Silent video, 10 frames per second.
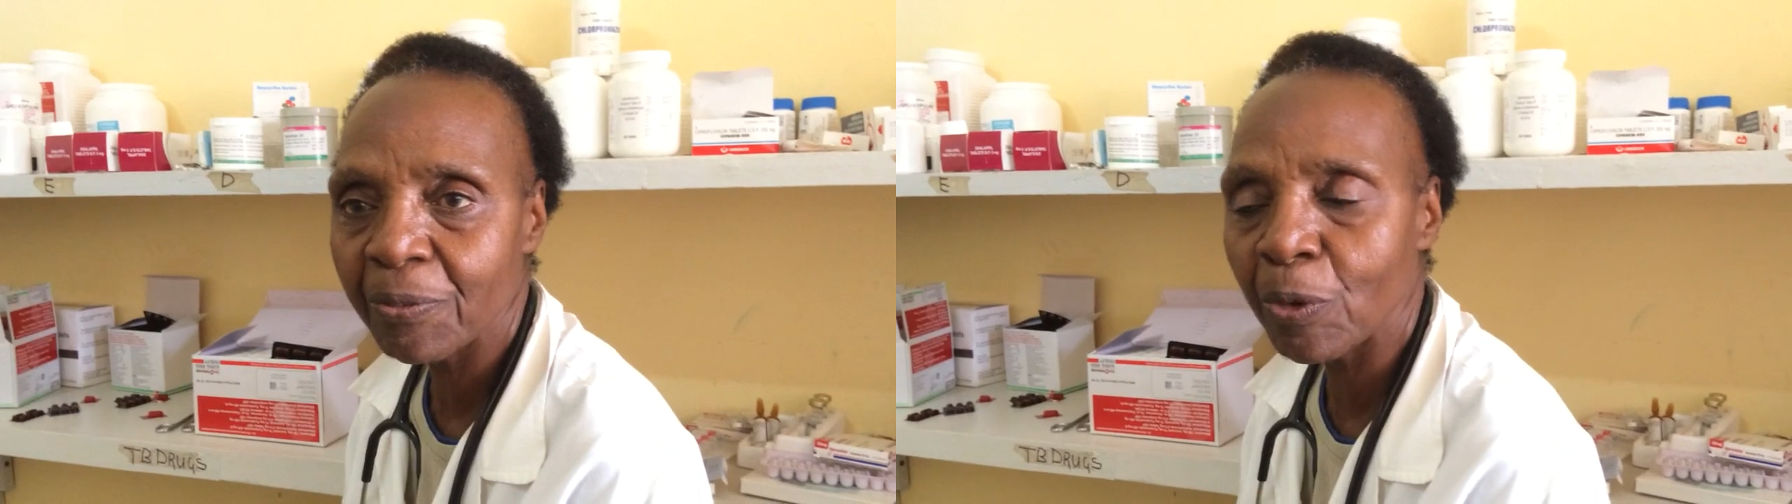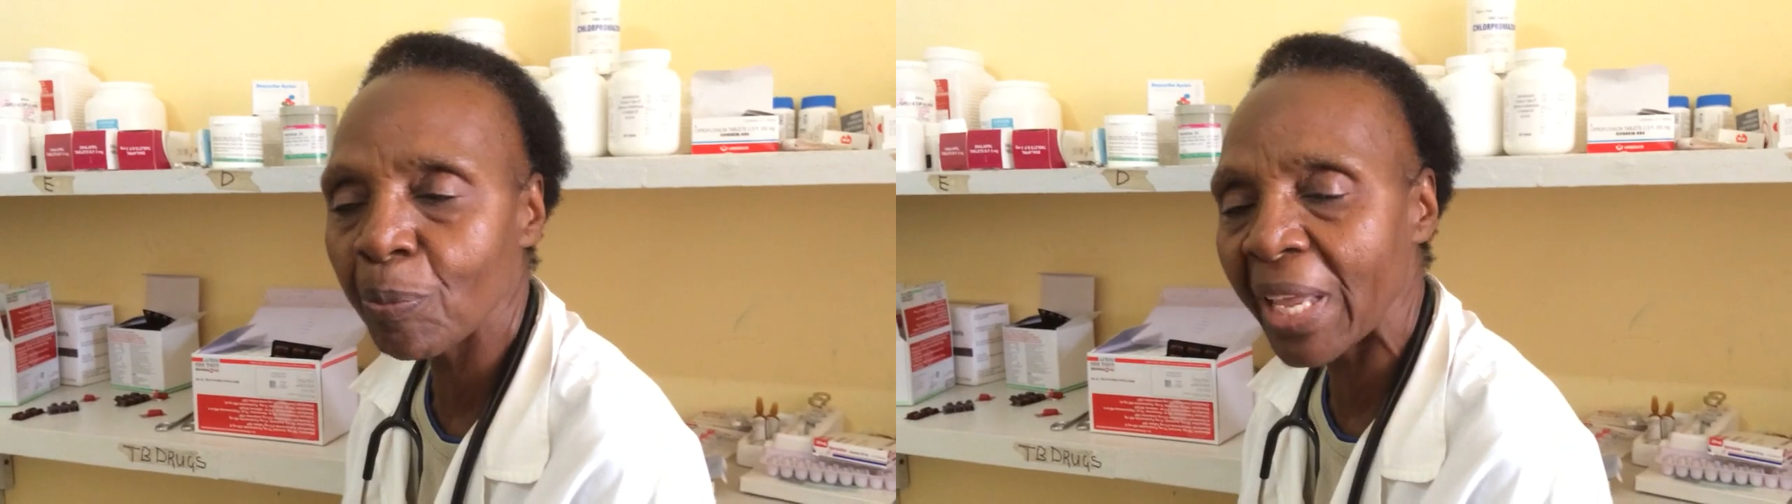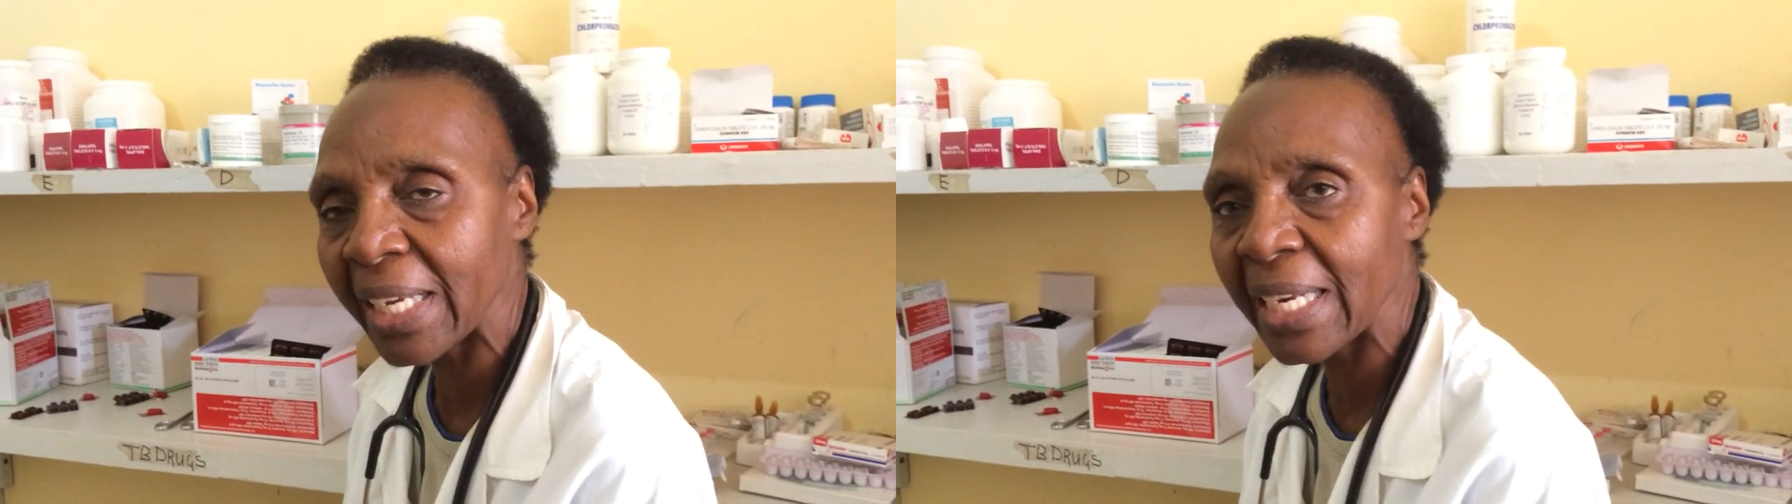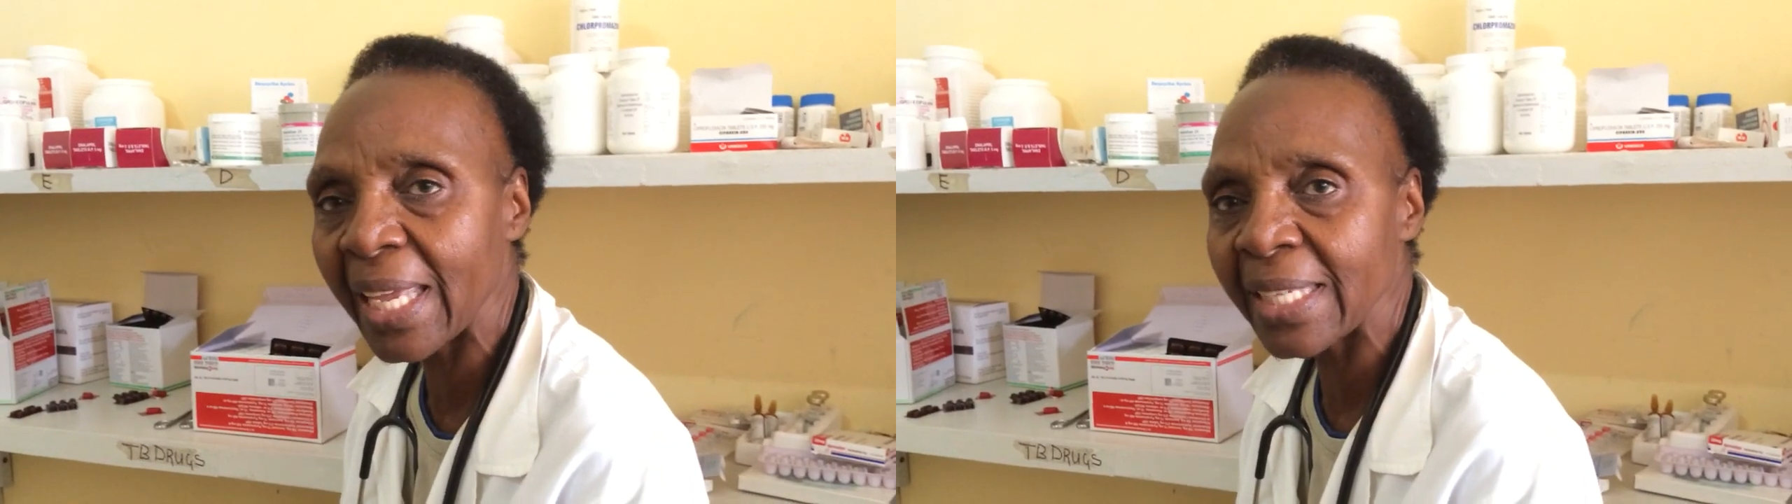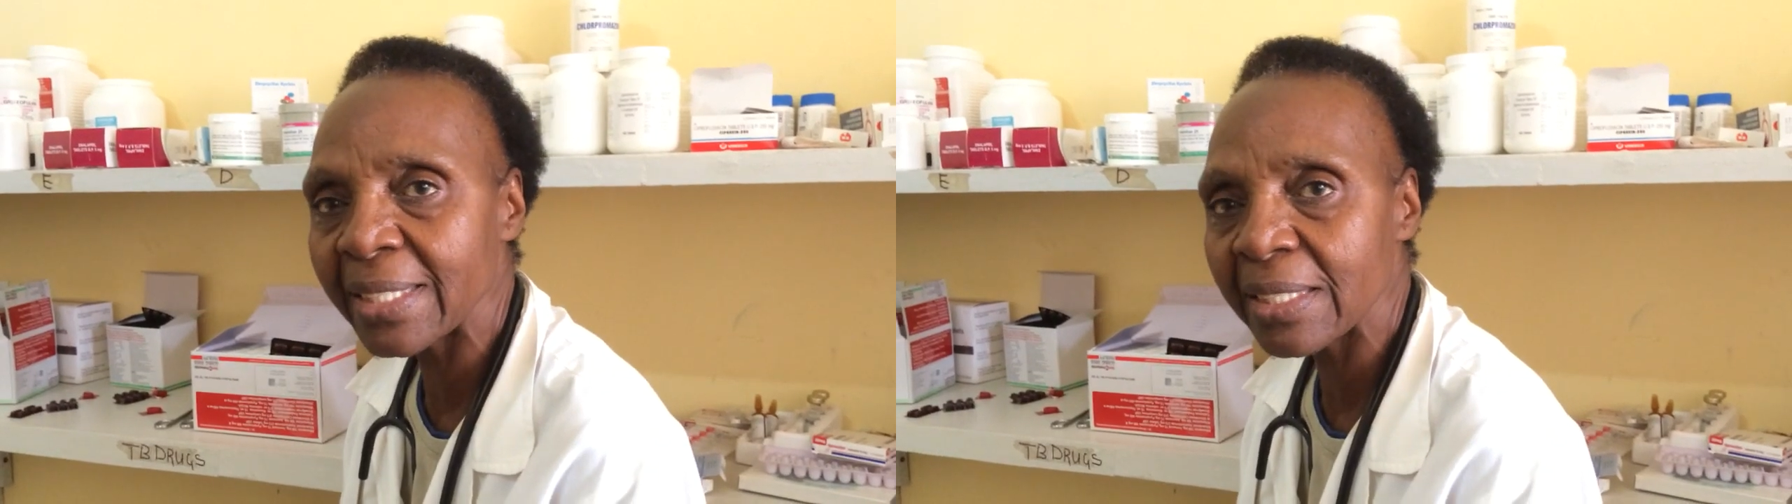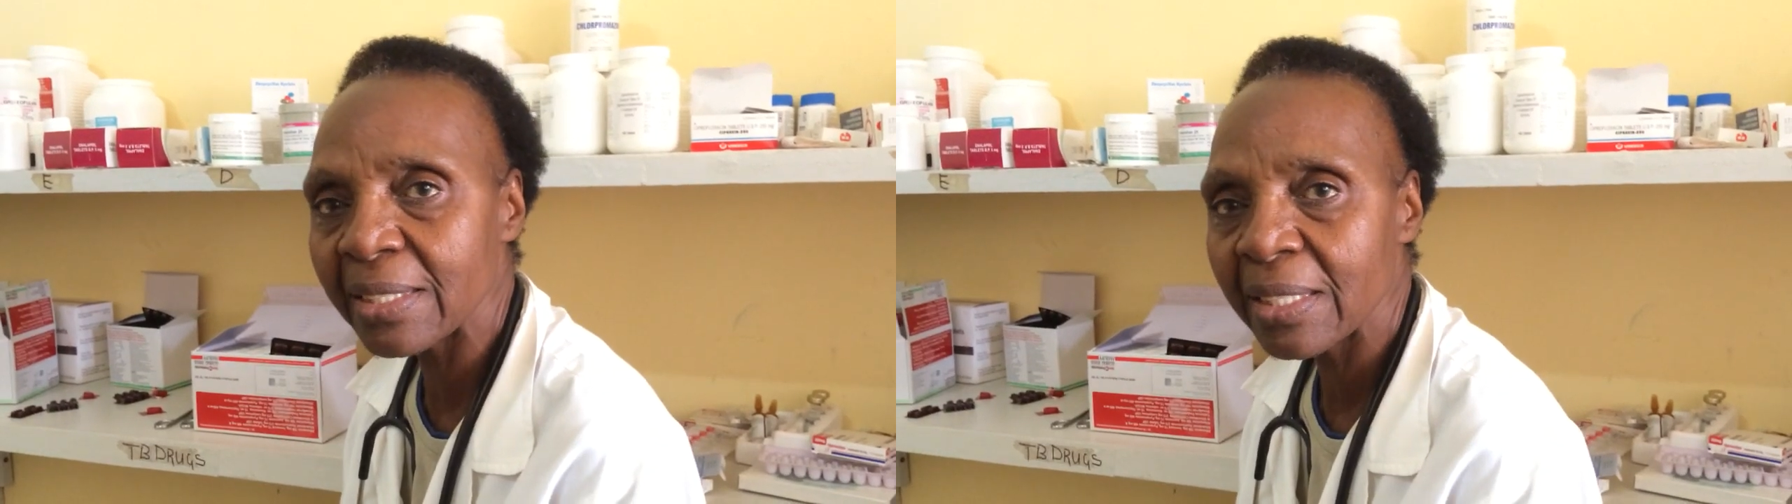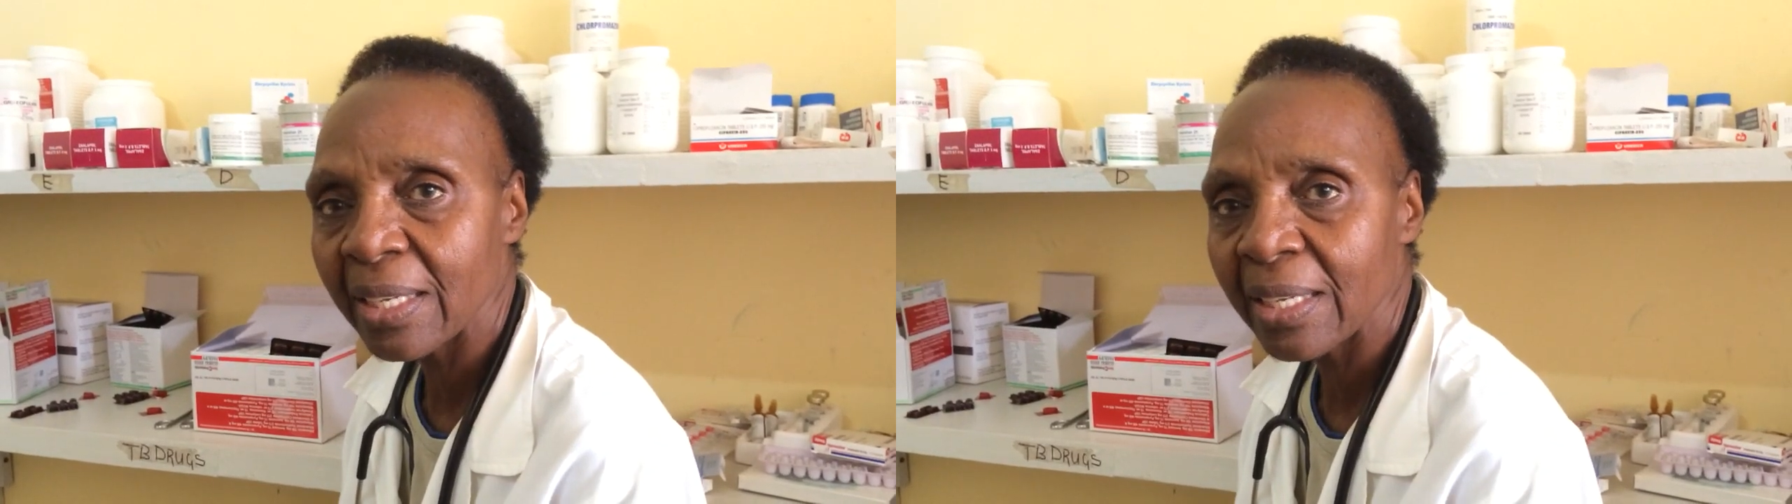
for my clients.